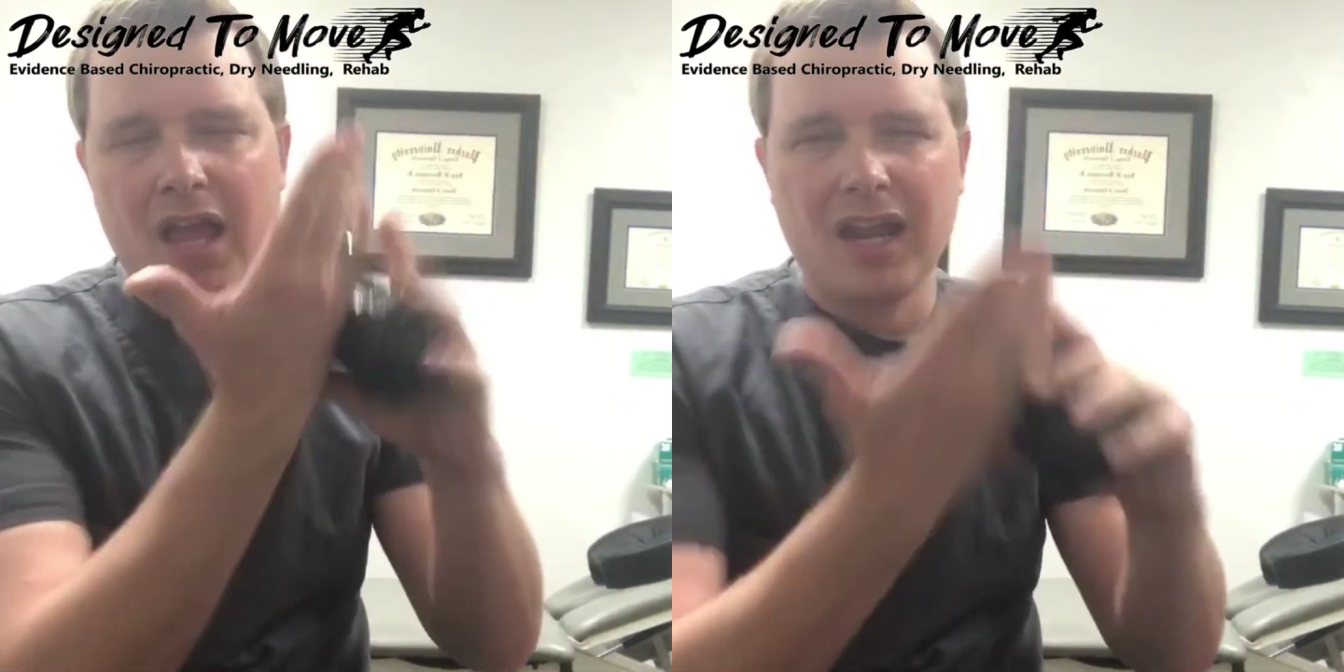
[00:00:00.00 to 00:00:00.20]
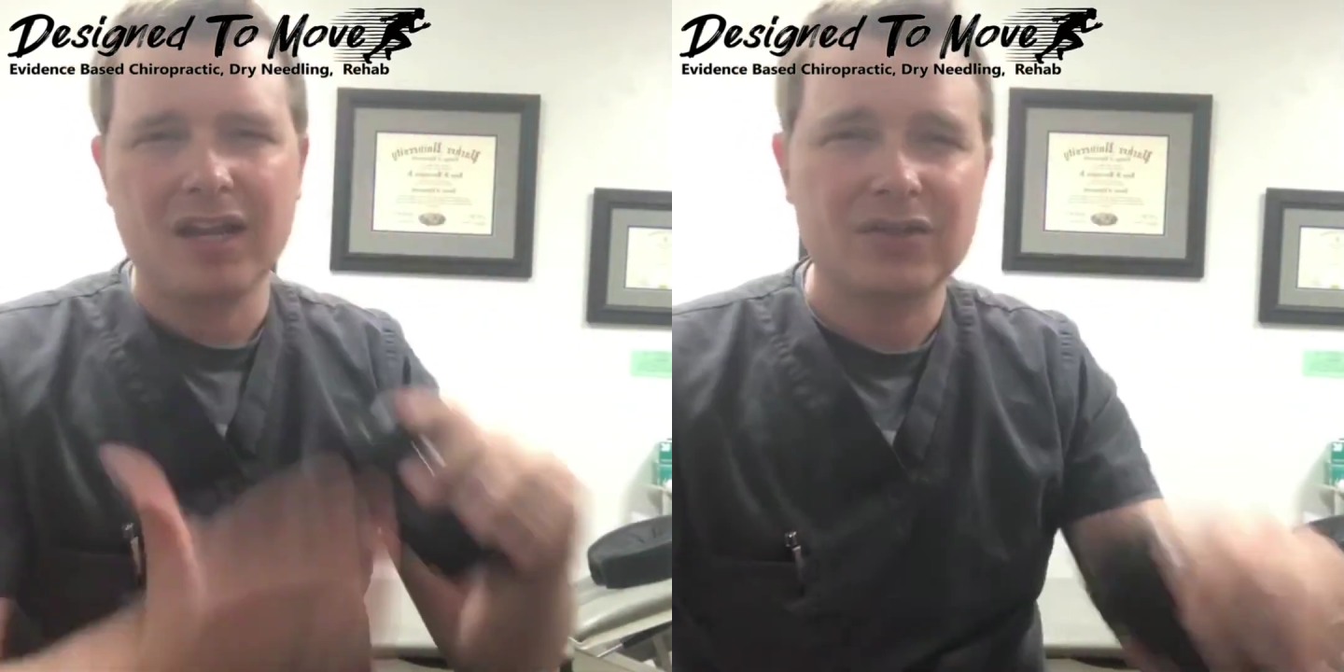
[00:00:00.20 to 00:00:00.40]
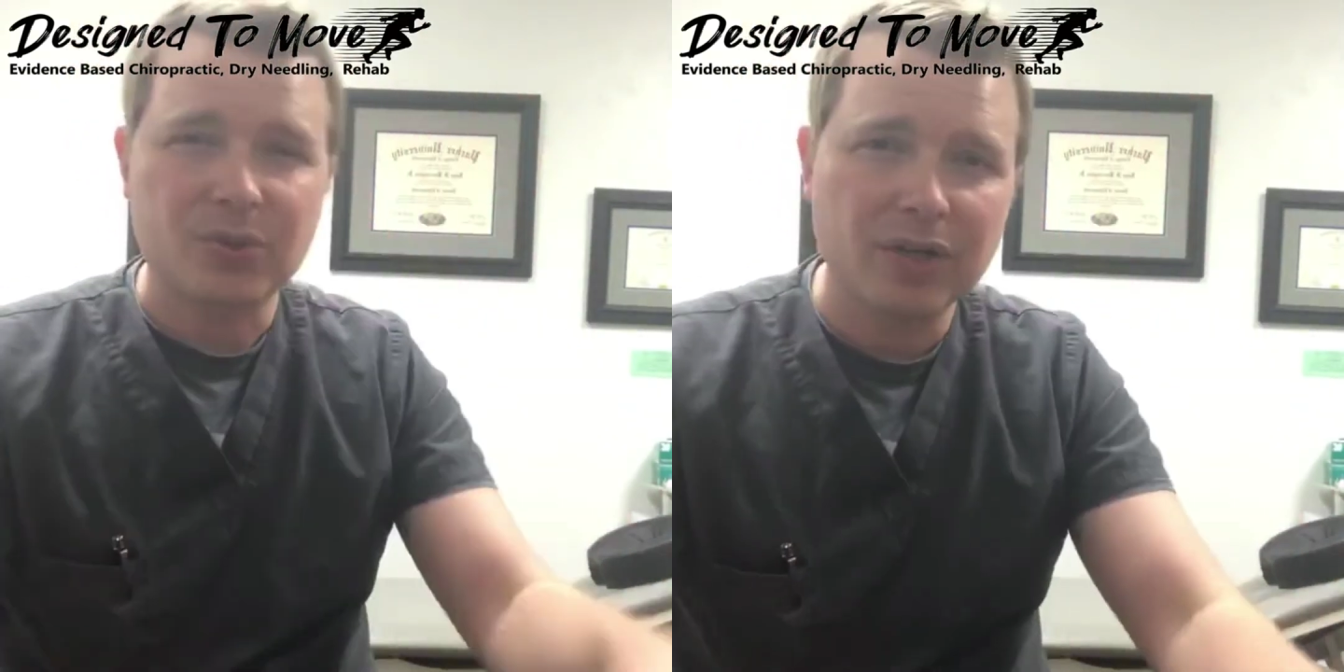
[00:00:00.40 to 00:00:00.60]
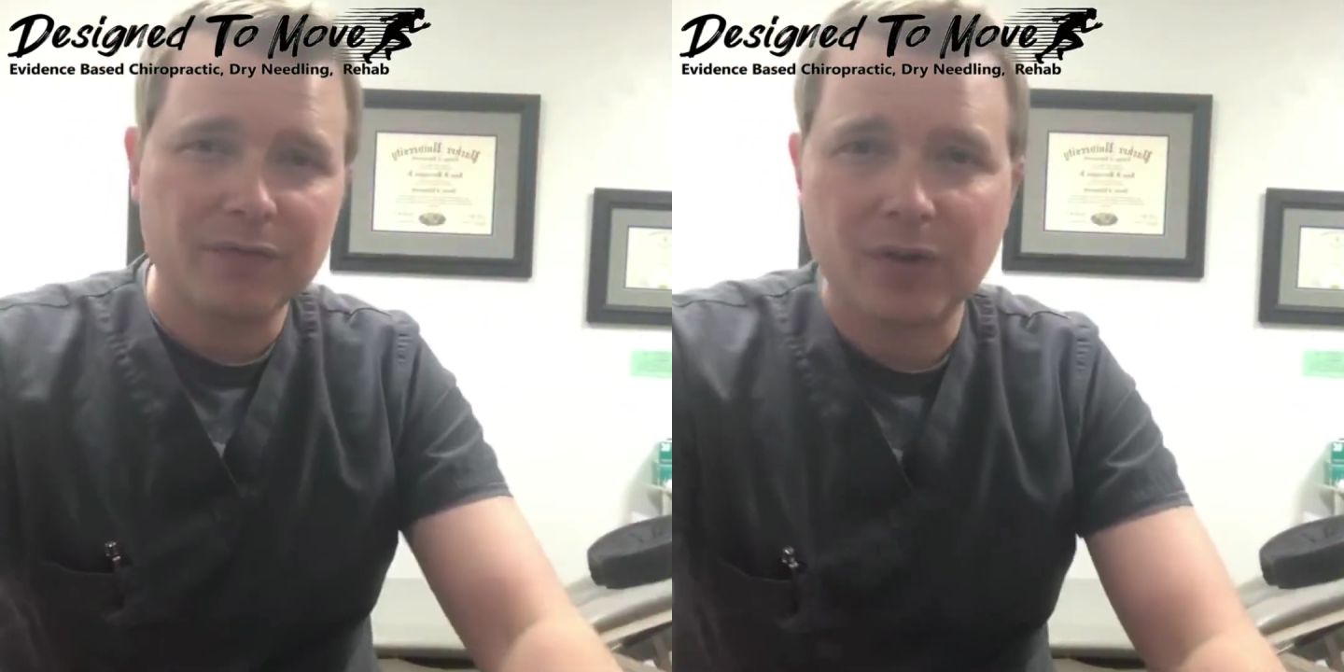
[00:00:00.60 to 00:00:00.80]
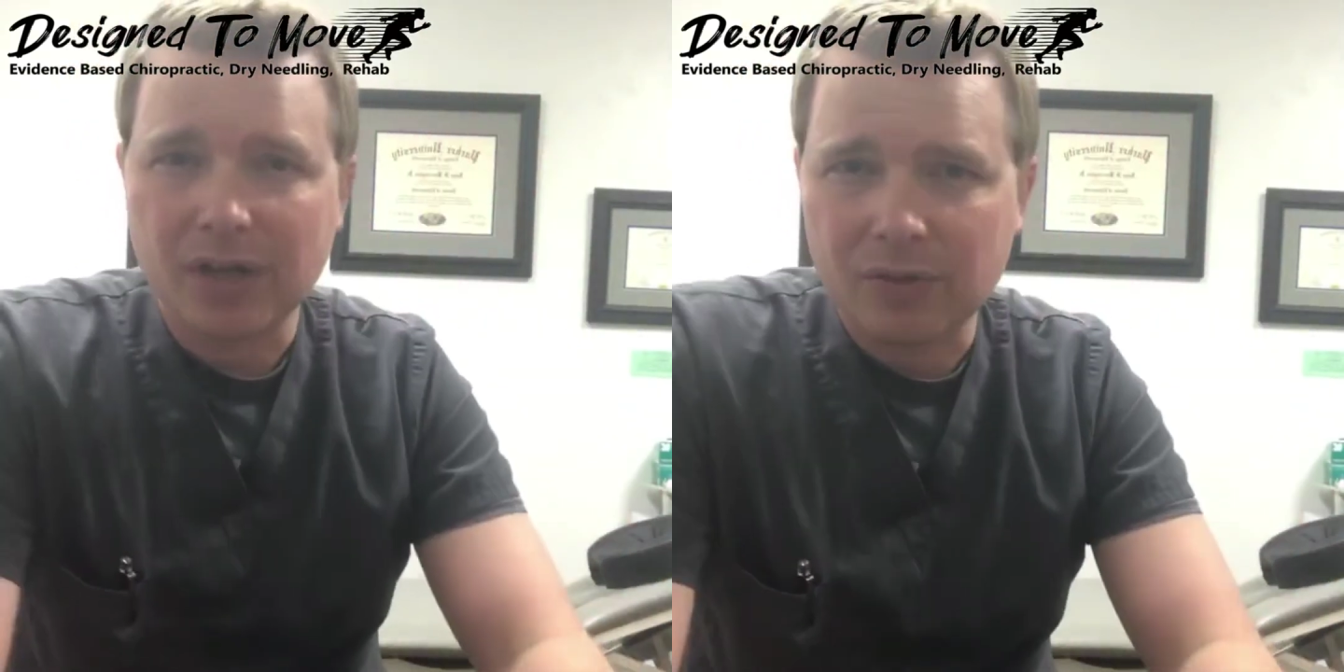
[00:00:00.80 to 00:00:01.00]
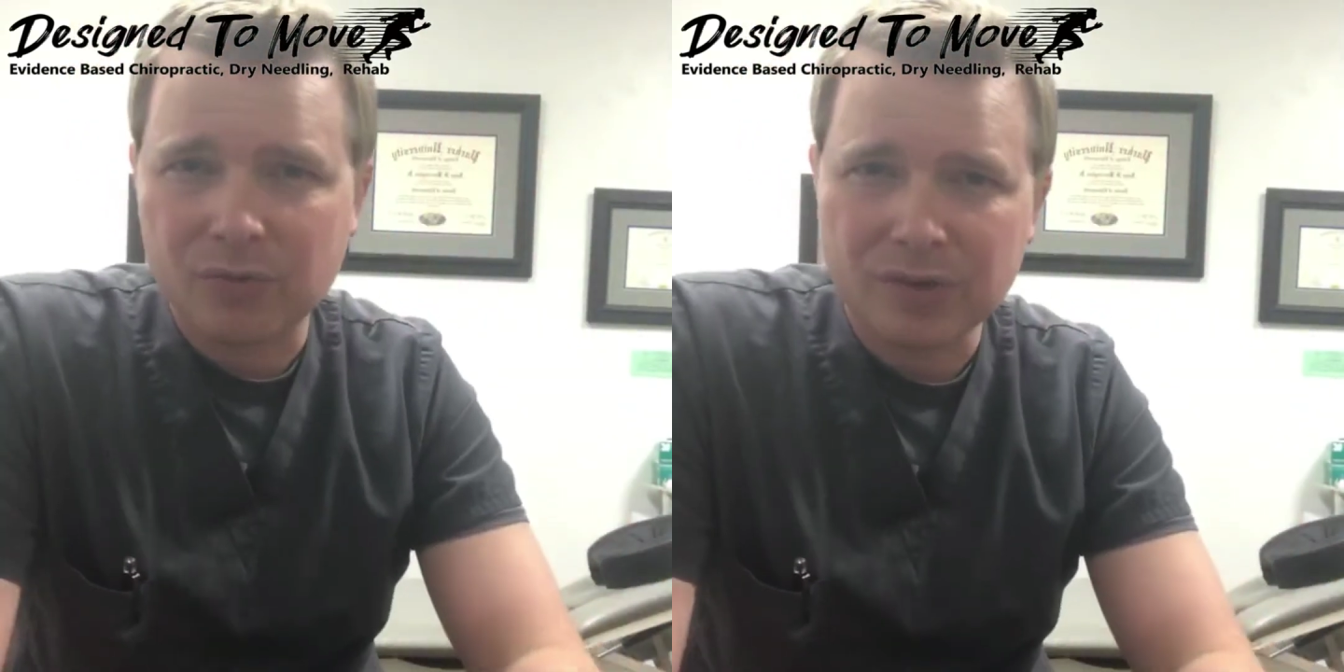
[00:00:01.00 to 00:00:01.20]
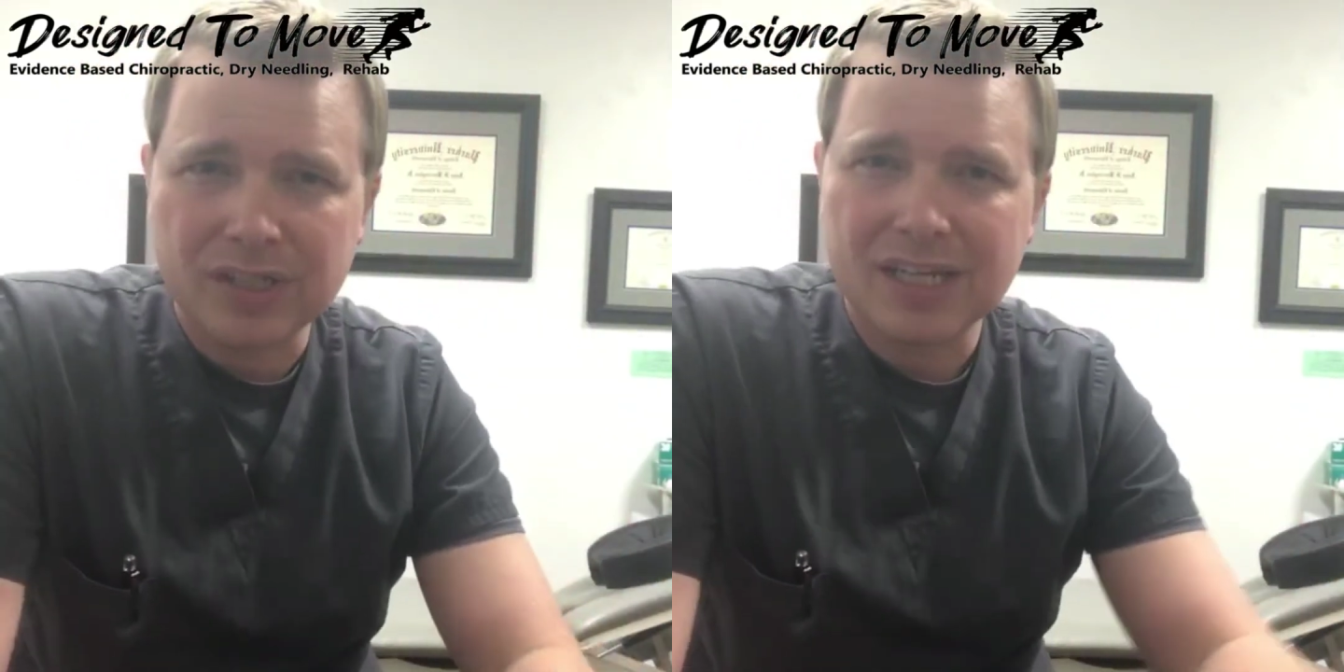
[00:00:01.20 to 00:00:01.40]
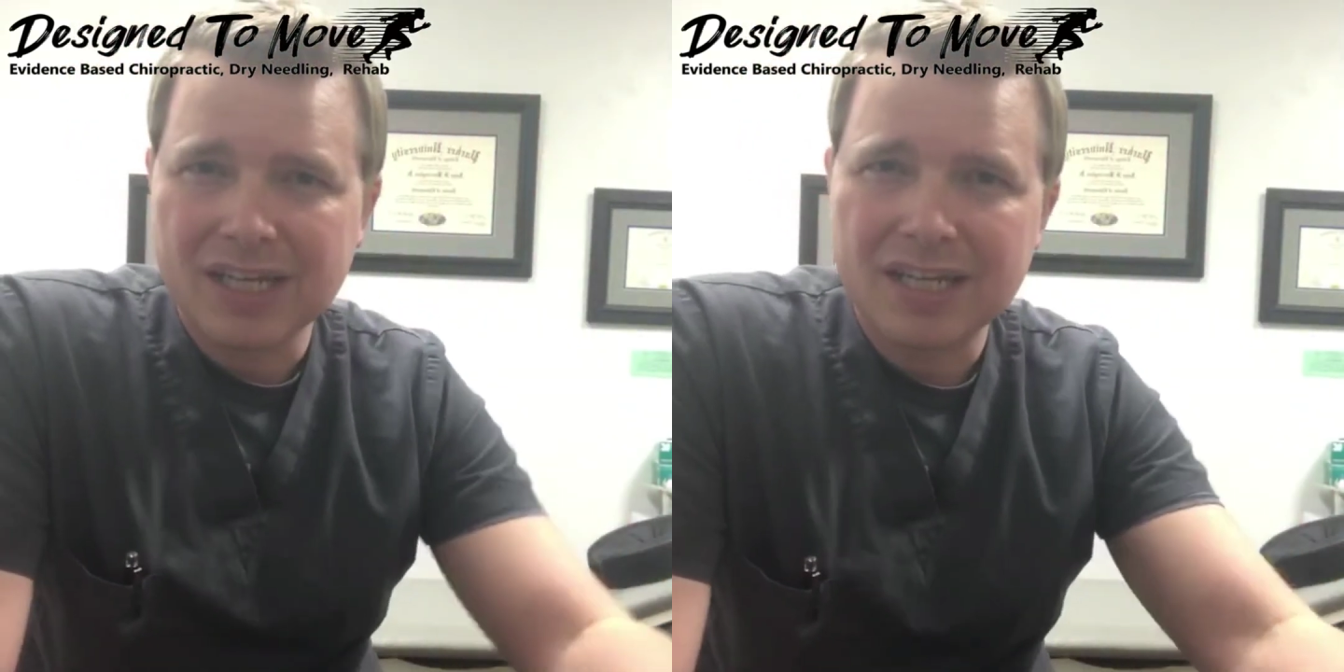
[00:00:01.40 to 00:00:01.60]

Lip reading: and it's great for kind of really getting